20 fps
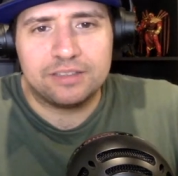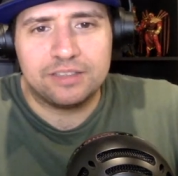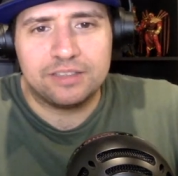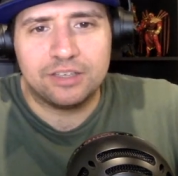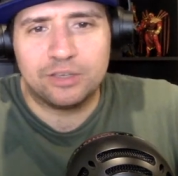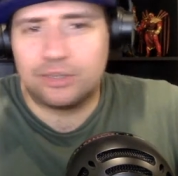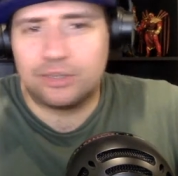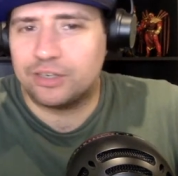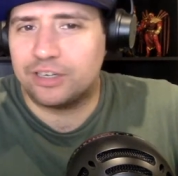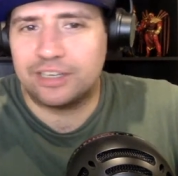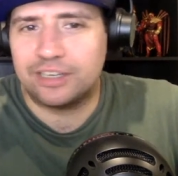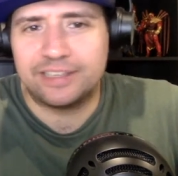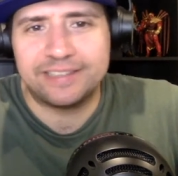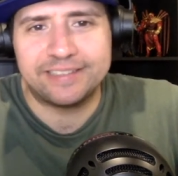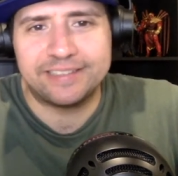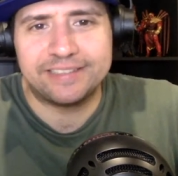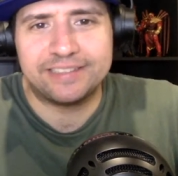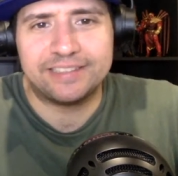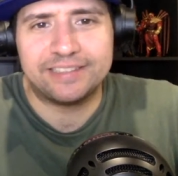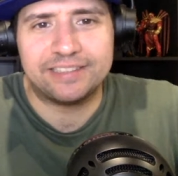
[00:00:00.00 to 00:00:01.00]
Oh,
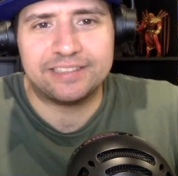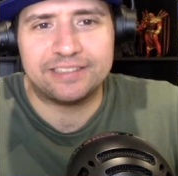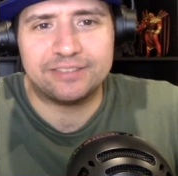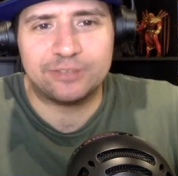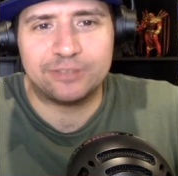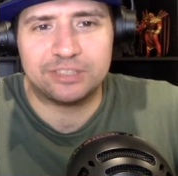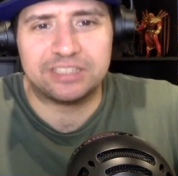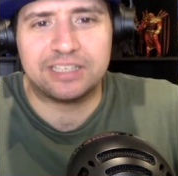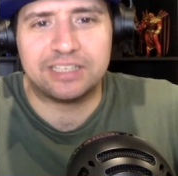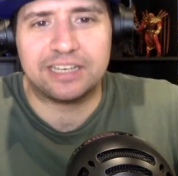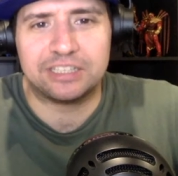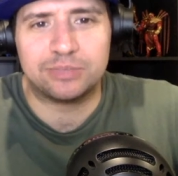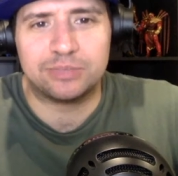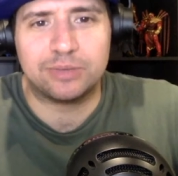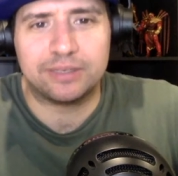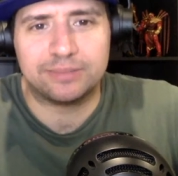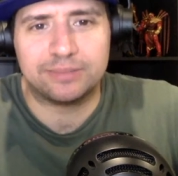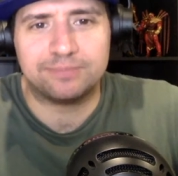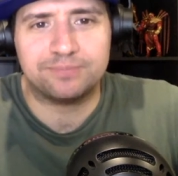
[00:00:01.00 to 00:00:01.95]
what's the next one?